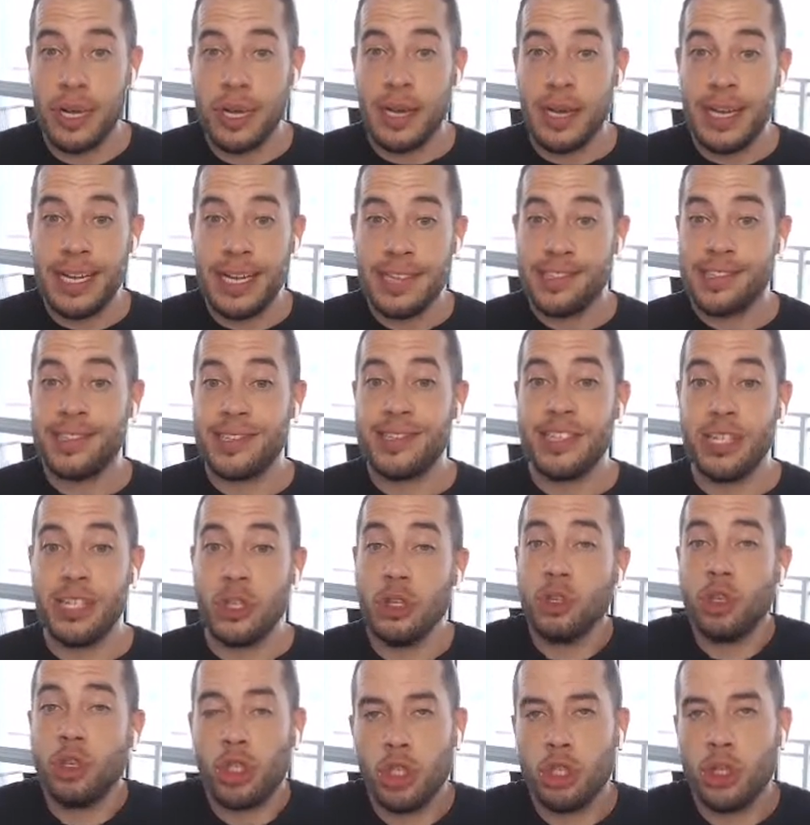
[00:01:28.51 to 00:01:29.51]
It still
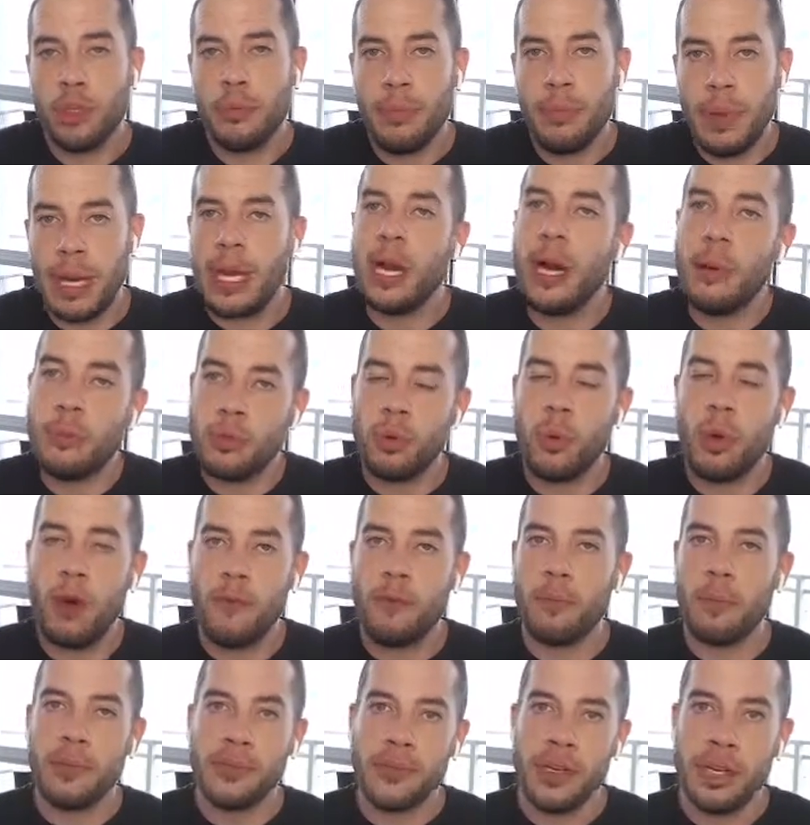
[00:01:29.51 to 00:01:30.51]
should make up 12%
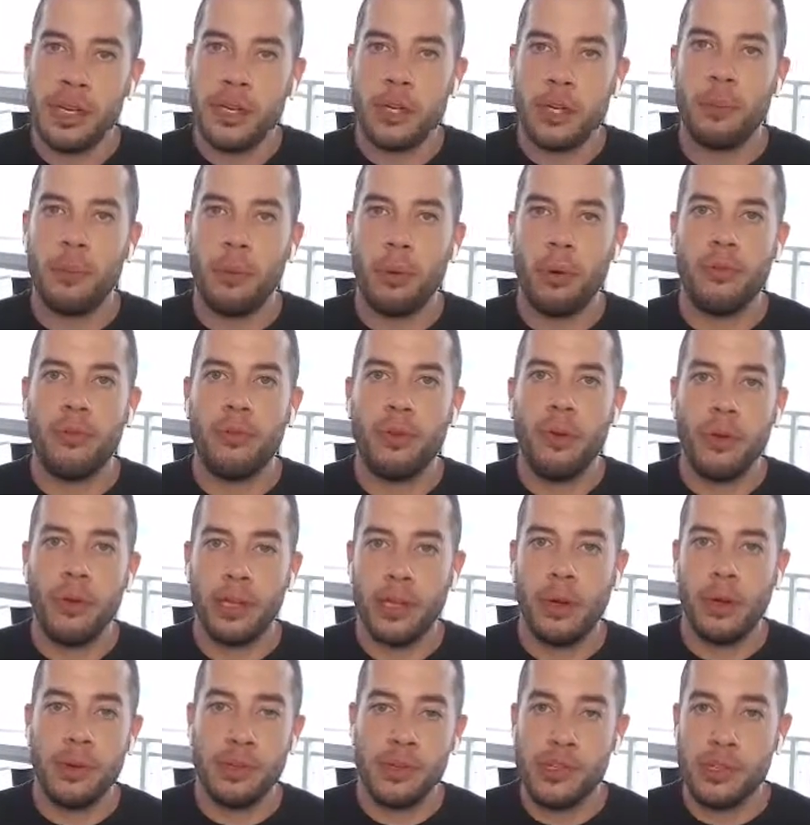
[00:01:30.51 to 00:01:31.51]
of your
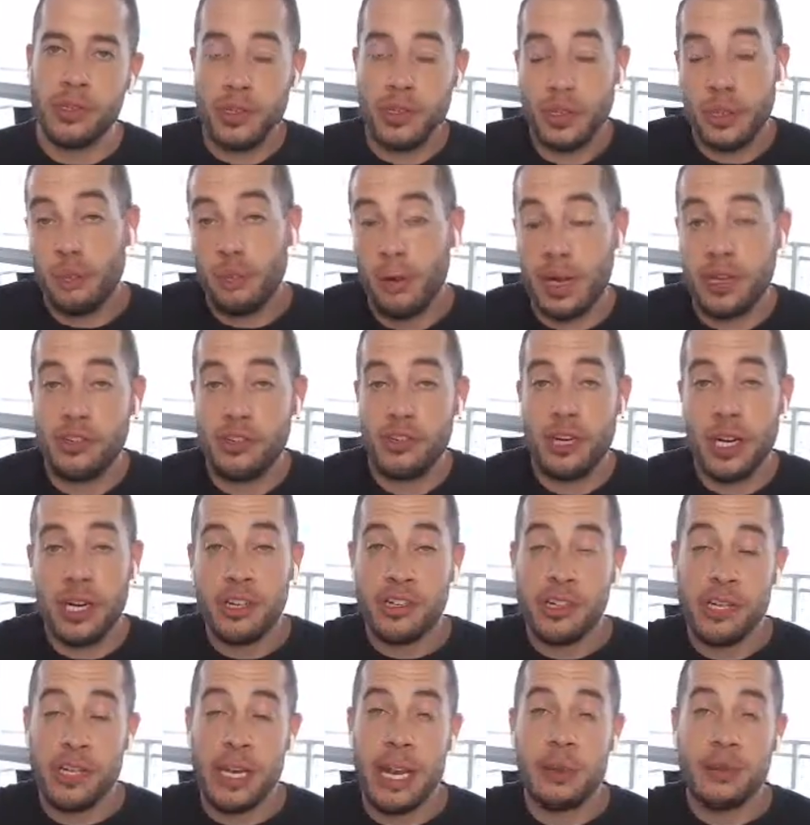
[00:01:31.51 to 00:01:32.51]
portfolio. It's just the price changed
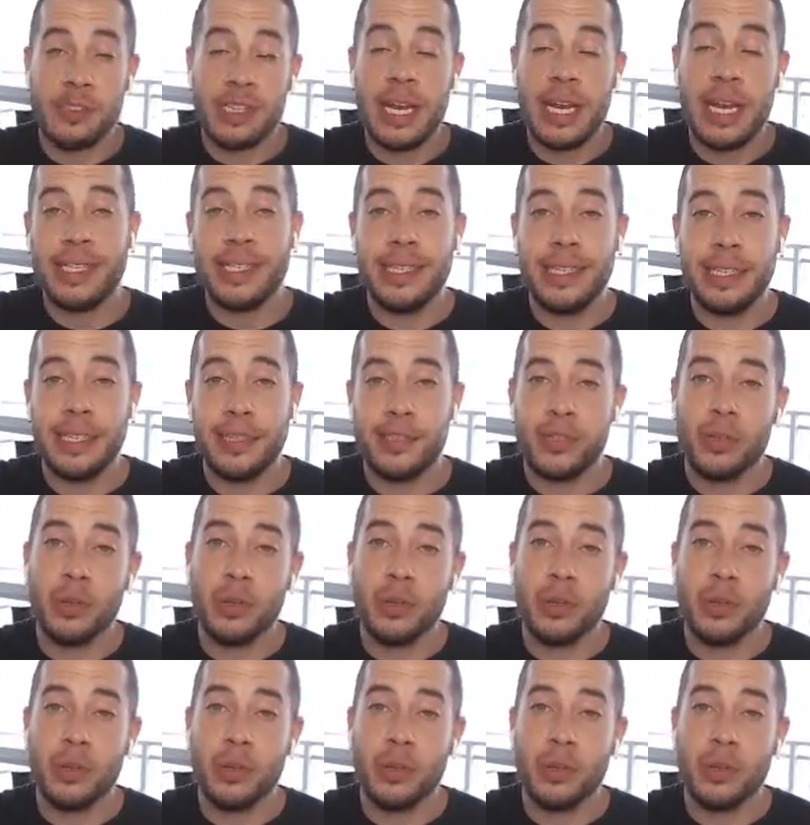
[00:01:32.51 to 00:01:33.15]
and now it's 18.